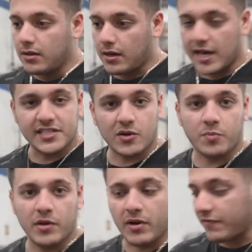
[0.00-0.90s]
I stick with
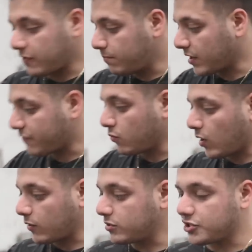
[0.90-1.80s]
PMF, but if you
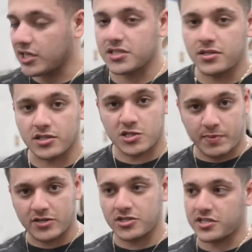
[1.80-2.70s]
want to adjust your
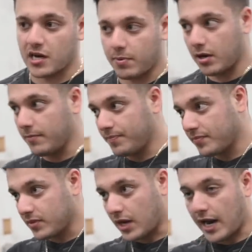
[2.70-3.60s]
suspension setup
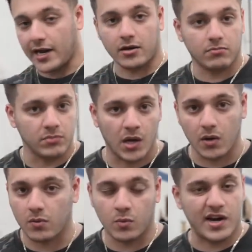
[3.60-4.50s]
higher,
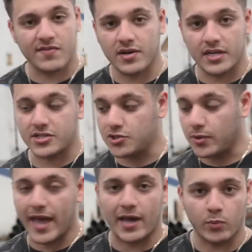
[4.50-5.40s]
lower, whatever it is, you
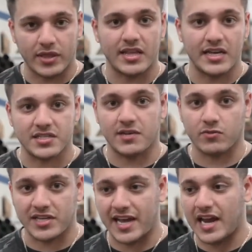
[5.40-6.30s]
can with this and
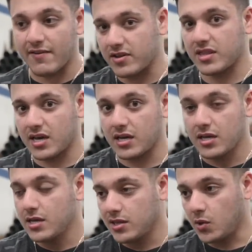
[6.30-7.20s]
retain everything.
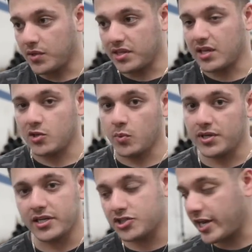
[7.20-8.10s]
The only thing that you would
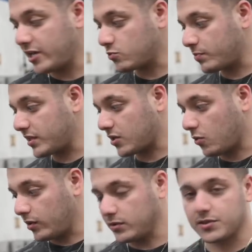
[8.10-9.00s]
need to change would be the
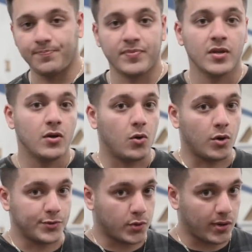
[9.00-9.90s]
coils
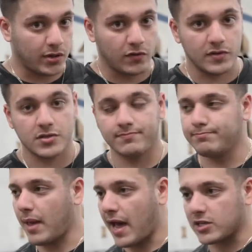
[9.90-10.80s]
or do coilovers,
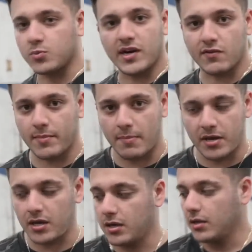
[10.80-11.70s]
bags, whatever it may be,